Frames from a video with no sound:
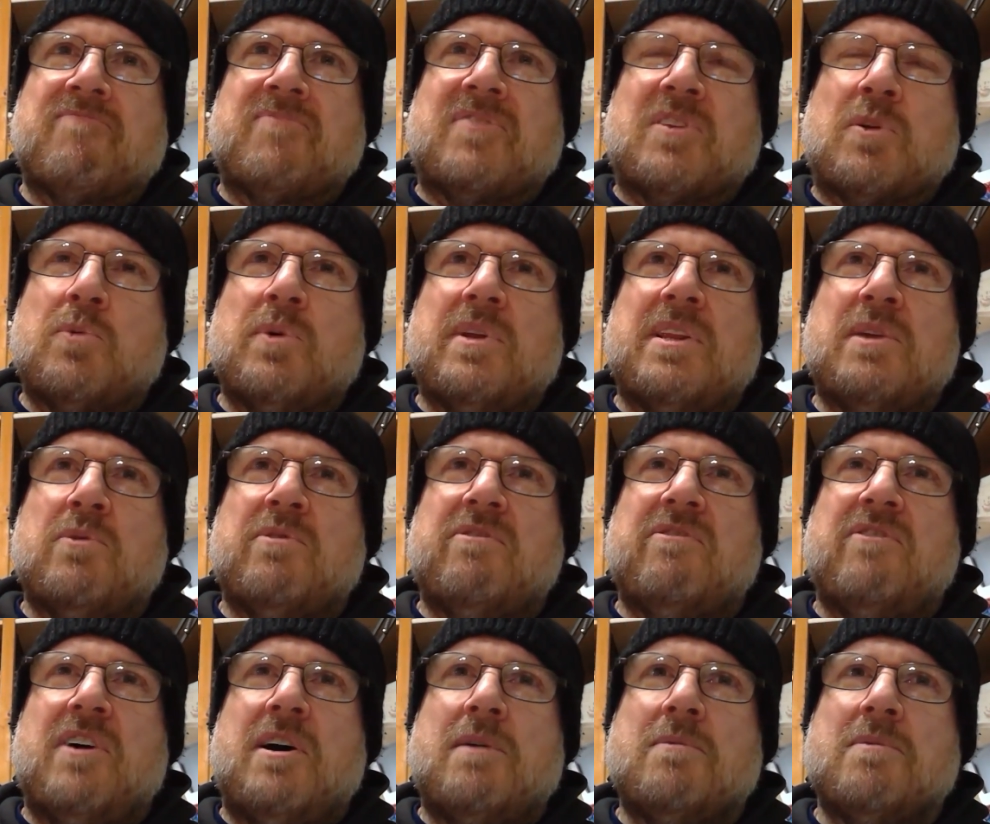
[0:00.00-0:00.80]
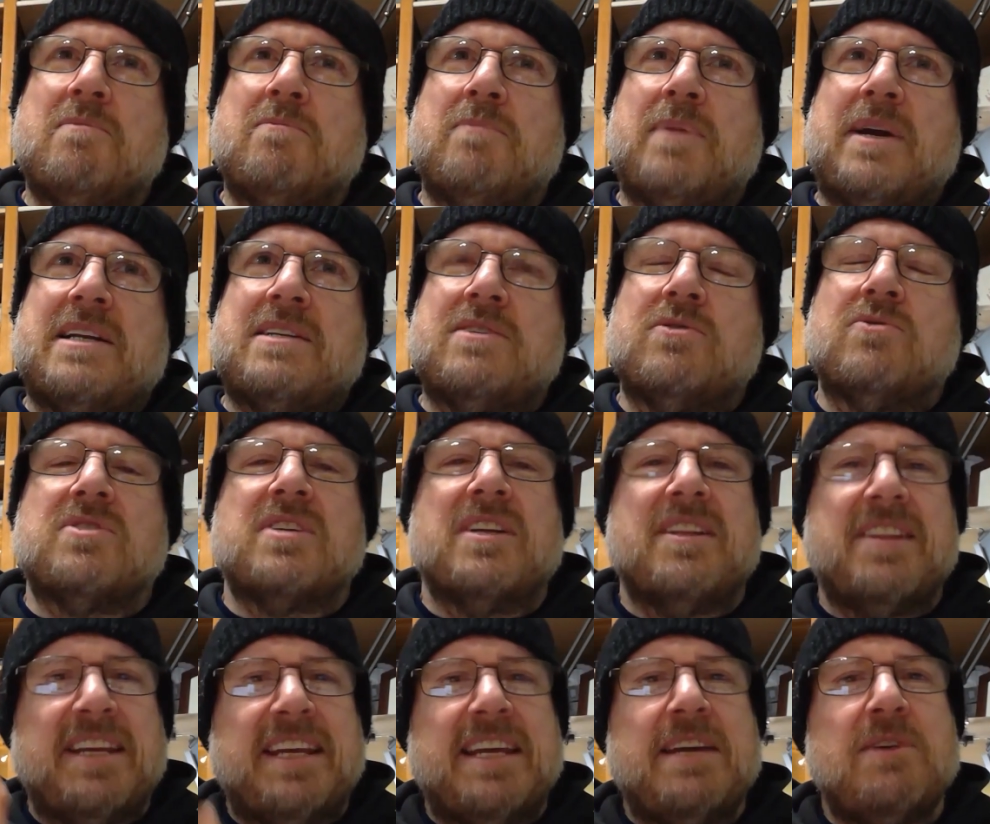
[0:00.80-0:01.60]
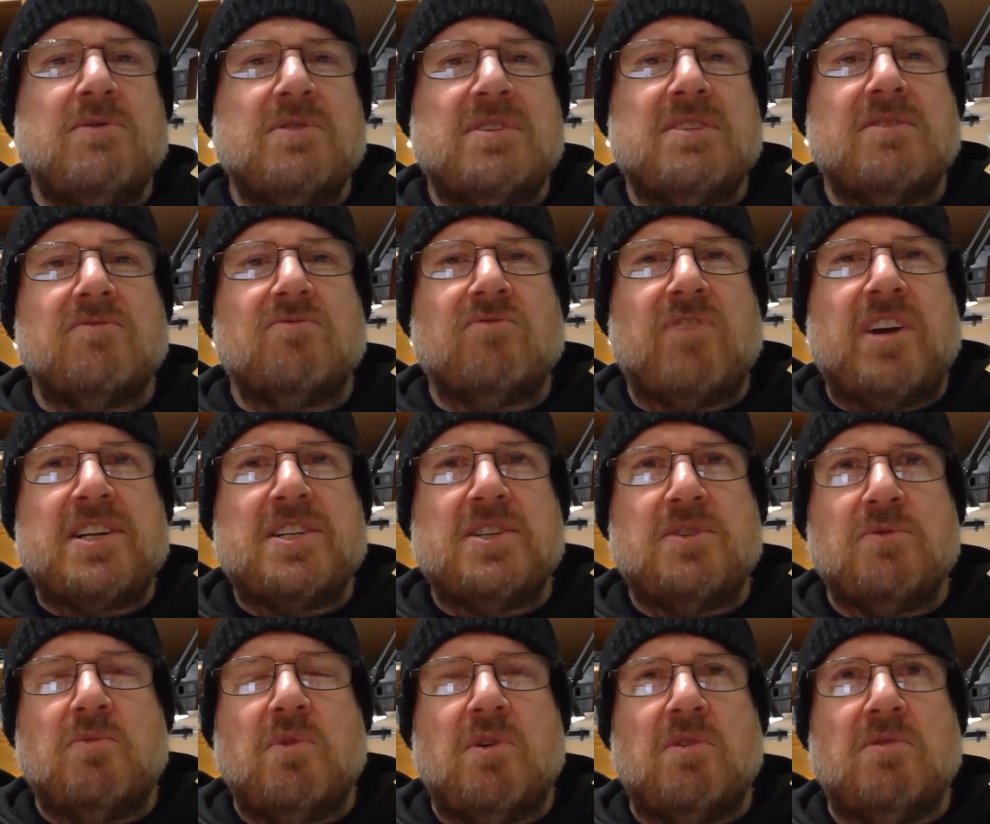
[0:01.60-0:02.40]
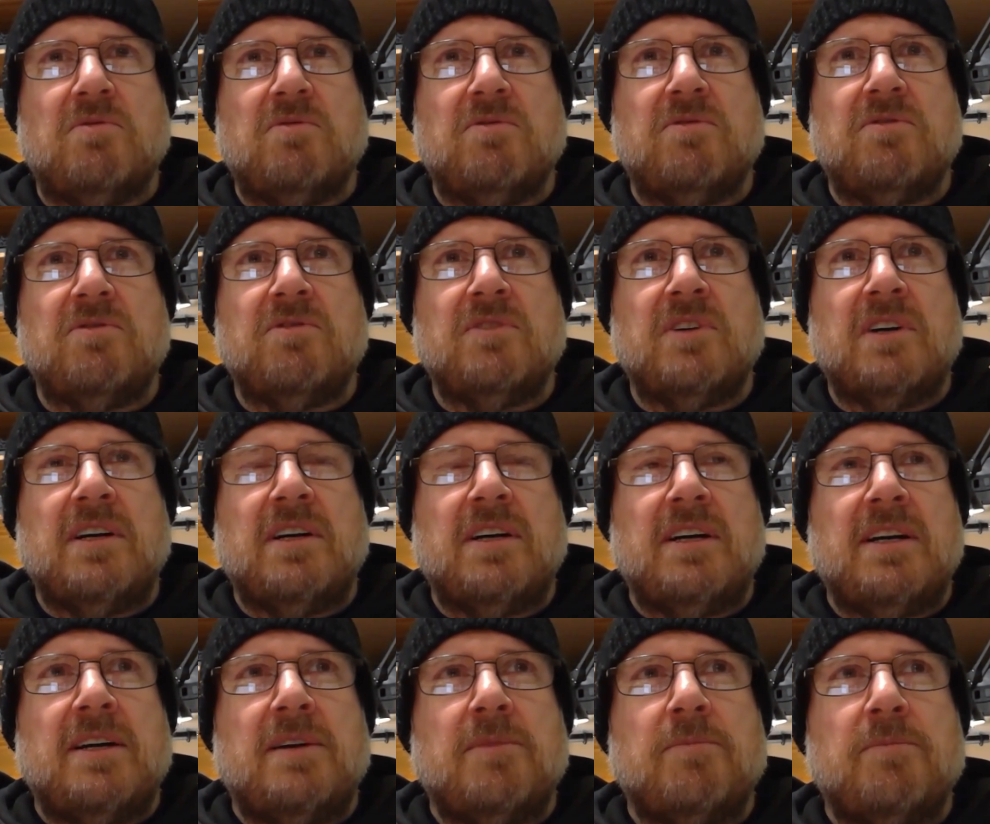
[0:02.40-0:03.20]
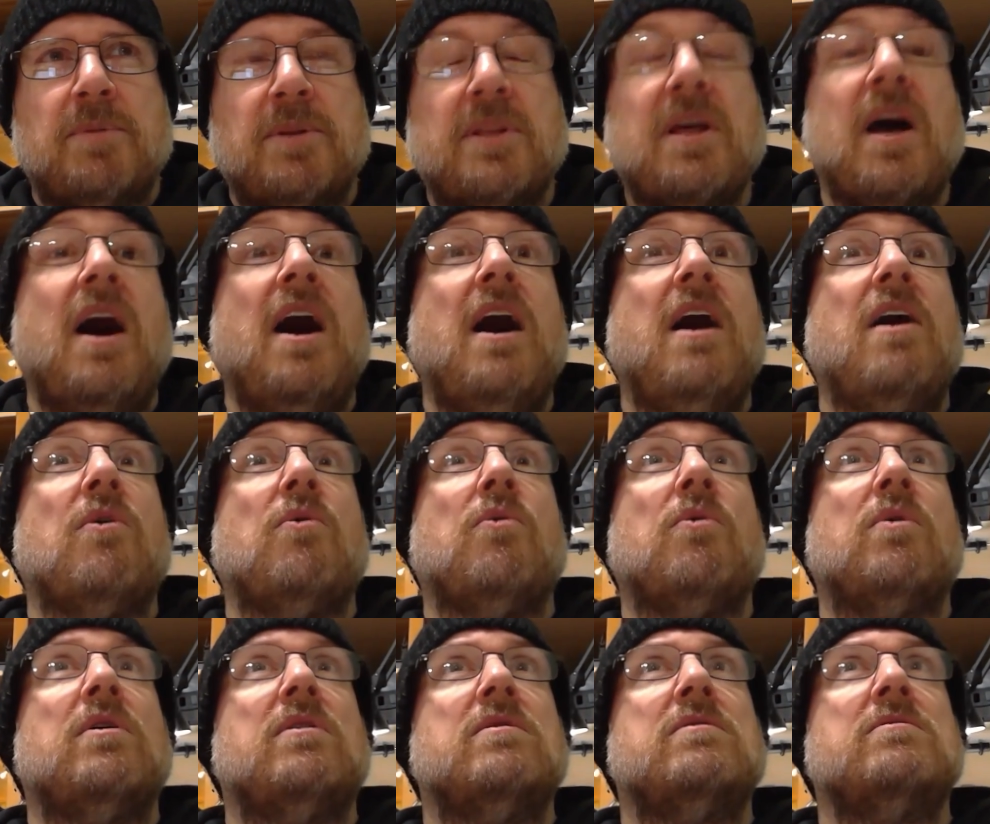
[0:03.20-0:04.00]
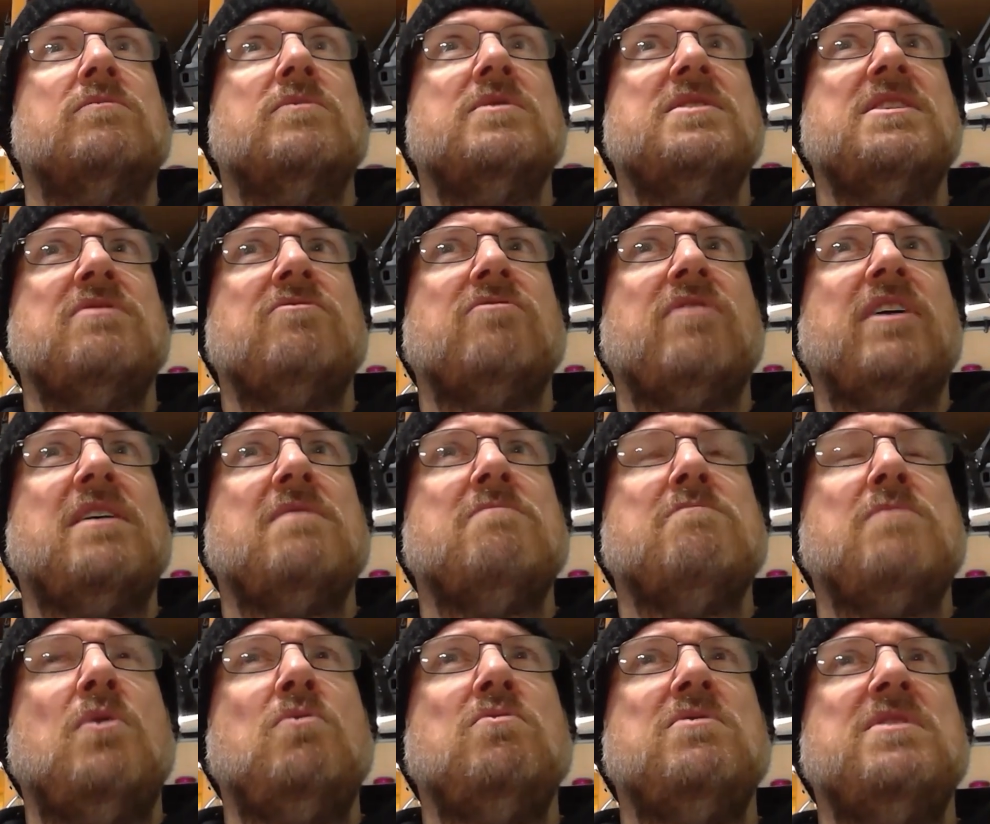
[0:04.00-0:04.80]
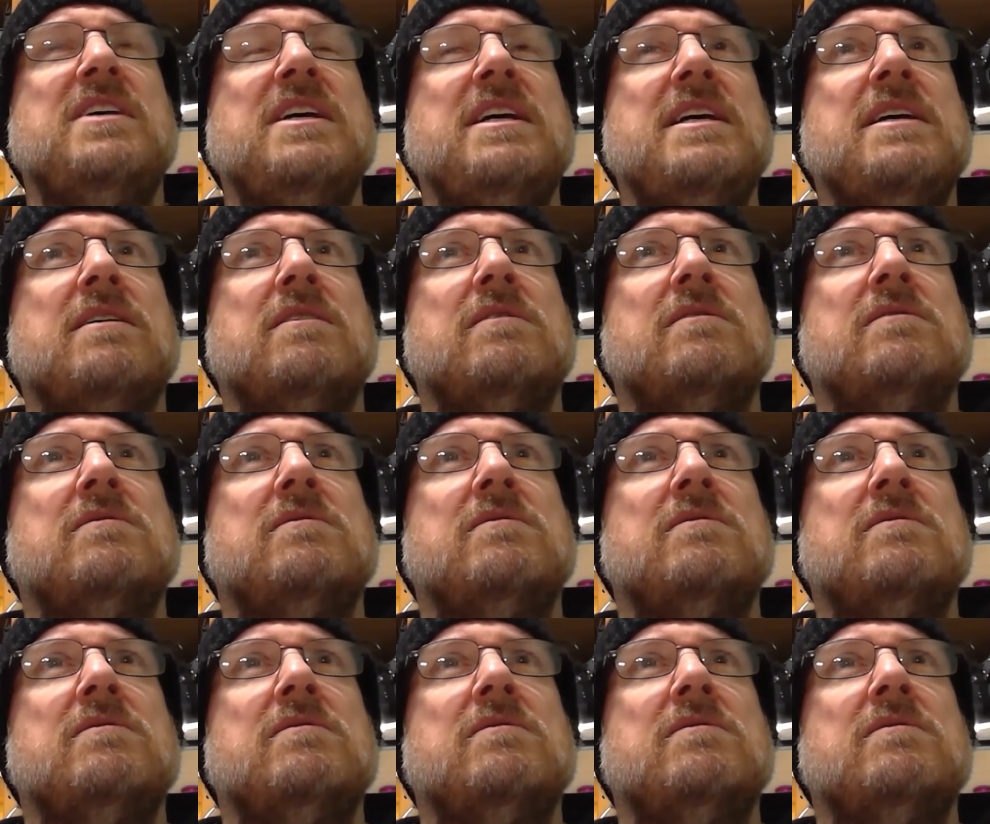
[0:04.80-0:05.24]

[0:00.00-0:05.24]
Where they were farming beetles. I think it was a red dwarf. But, oh! Was it Rick and Morty?